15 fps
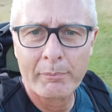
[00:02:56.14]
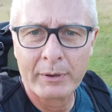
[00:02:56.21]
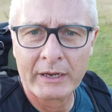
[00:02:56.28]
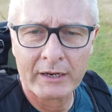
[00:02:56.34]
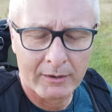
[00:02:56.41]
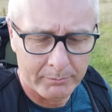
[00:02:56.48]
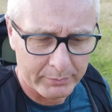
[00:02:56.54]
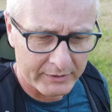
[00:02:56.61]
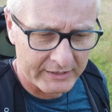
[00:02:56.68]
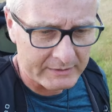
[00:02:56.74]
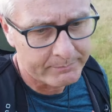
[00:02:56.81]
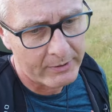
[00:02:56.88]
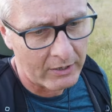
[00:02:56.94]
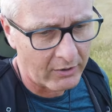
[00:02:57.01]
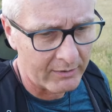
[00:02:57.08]
won't pick it up, but
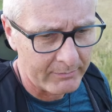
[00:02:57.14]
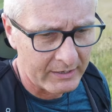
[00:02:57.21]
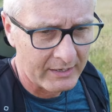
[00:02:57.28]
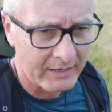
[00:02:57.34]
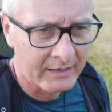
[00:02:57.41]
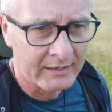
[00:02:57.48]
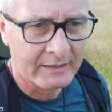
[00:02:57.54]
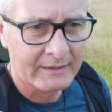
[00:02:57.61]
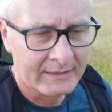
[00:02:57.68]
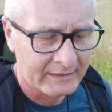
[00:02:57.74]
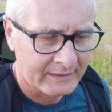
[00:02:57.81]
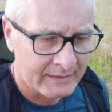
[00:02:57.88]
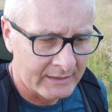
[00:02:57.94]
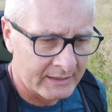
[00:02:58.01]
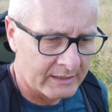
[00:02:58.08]
it's behind me.
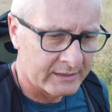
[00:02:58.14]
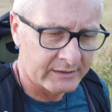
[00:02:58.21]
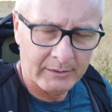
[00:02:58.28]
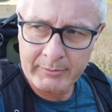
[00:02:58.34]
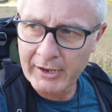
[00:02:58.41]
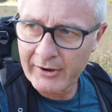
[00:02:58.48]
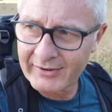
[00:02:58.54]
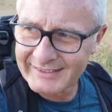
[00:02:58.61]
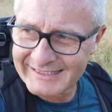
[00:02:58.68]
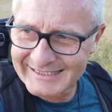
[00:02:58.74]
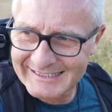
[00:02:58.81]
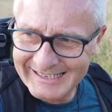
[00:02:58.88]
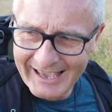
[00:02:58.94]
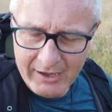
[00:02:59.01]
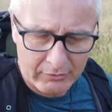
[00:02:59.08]
So I'm going
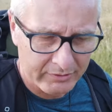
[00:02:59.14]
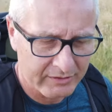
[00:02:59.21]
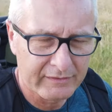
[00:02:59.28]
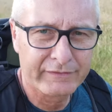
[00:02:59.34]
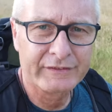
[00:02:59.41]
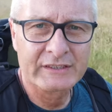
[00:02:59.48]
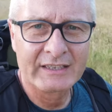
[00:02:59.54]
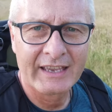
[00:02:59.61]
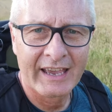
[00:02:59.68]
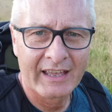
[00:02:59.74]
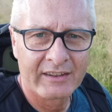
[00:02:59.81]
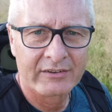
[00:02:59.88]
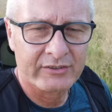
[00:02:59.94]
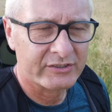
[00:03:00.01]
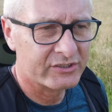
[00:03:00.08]
south of St
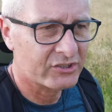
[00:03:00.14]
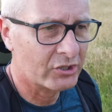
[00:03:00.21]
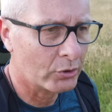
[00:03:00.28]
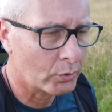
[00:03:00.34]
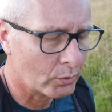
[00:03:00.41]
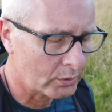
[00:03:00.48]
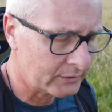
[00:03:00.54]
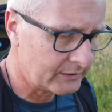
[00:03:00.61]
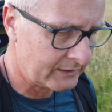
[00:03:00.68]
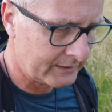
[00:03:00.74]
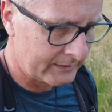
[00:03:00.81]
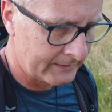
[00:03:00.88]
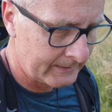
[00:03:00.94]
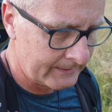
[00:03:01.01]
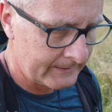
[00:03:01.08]
Catherine's Tor,
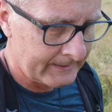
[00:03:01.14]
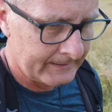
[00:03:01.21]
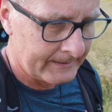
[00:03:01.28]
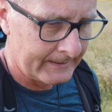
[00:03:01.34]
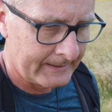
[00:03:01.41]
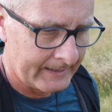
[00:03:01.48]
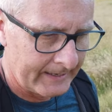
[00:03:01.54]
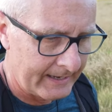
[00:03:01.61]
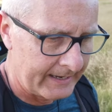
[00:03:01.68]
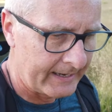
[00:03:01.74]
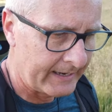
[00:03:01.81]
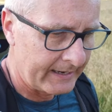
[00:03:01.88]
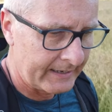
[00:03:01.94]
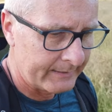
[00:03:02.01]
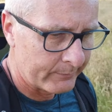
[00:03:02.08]

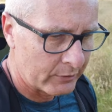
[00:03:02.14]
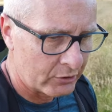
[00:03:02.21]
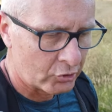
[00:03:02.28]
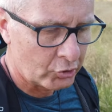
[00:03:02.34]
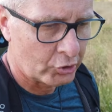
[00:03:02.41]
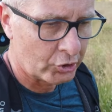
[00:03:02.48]
and I'm going to